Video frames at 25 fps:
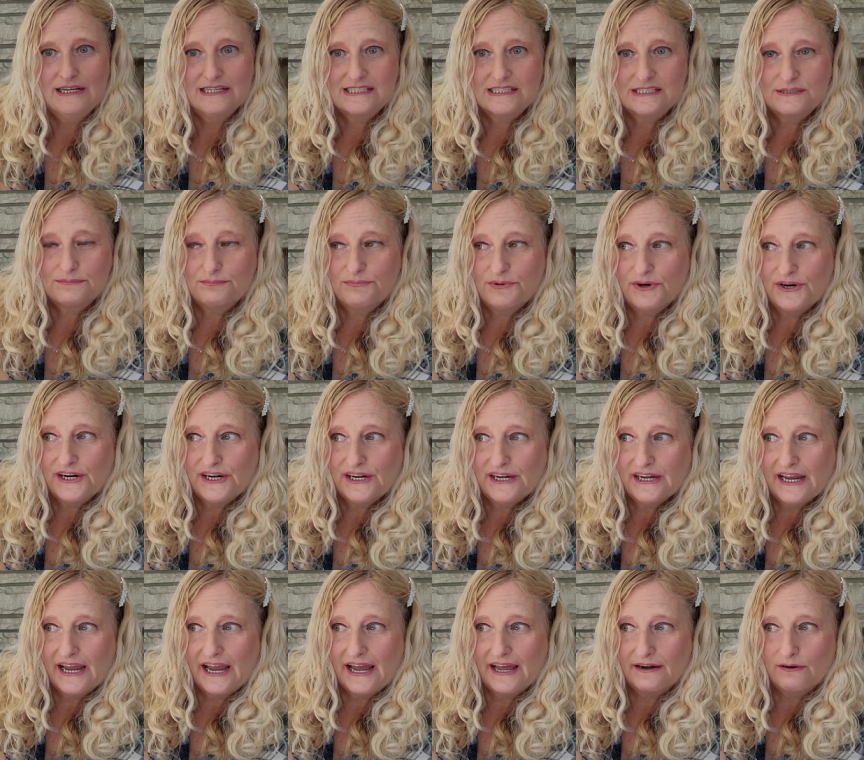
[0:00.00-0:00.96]
Spring
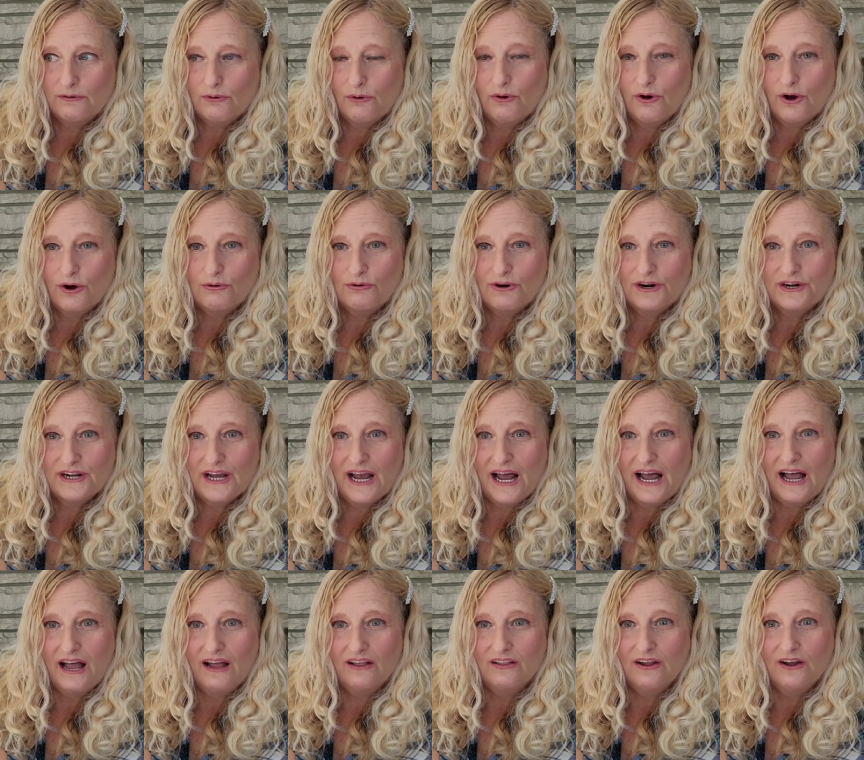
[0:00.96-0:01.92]
at Hawk Run
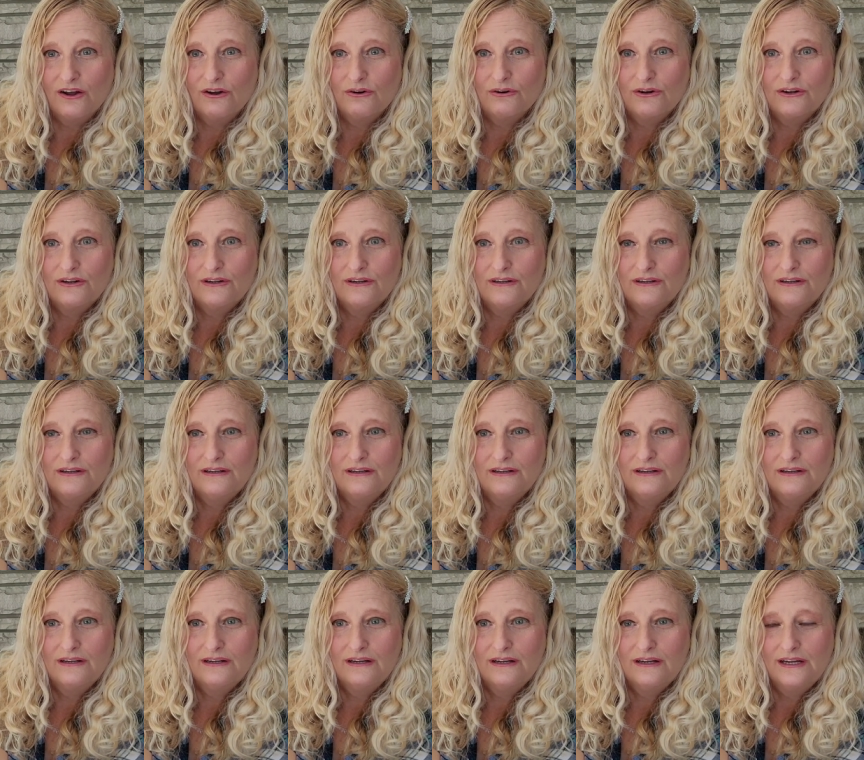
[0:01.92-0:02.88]
Hollow.
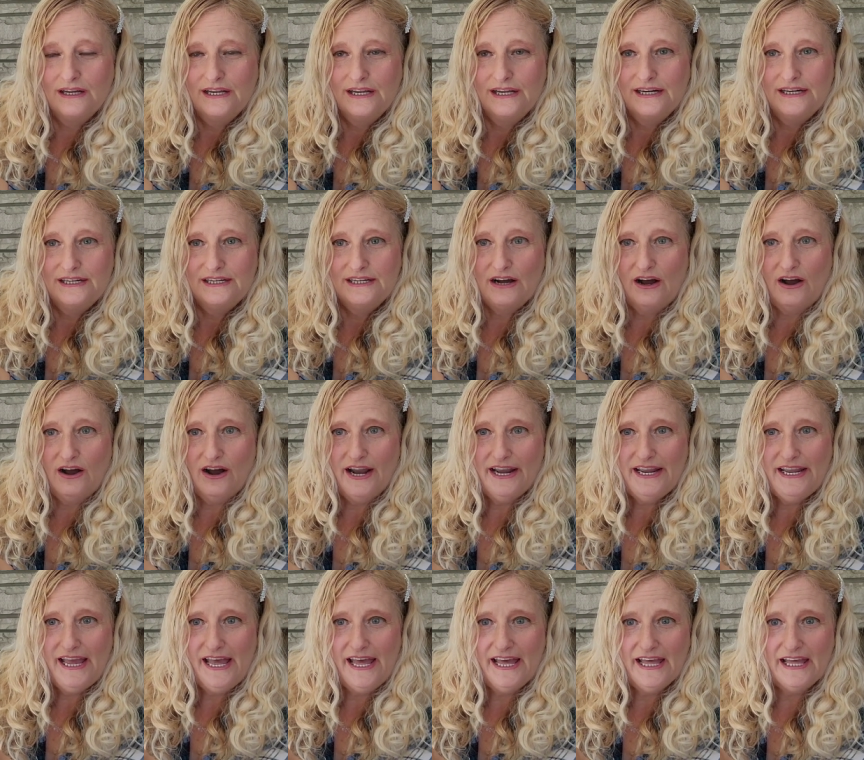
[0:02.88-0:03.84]
Now I